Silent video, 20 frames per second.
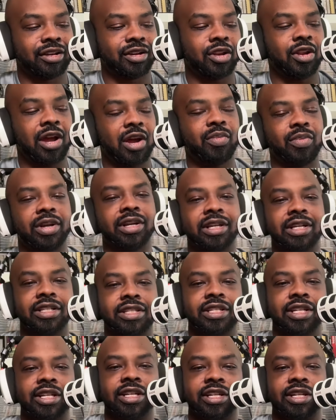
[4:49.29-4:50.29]
no, I wasn't
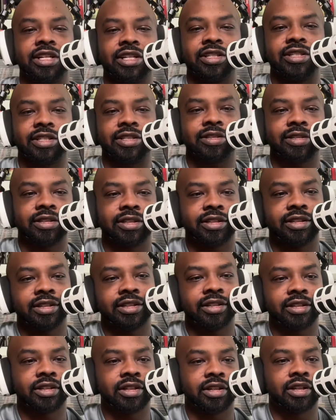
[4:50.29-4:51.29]
listening to this.
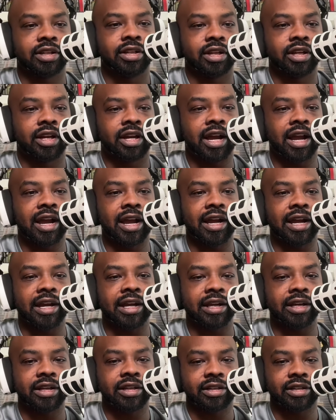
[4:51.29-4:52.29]
All
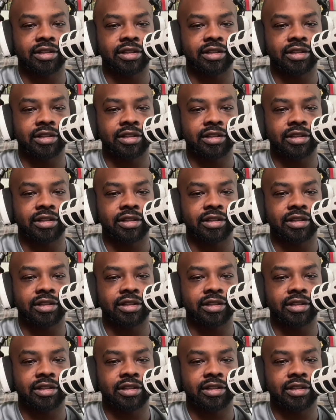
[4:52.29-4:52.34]
right.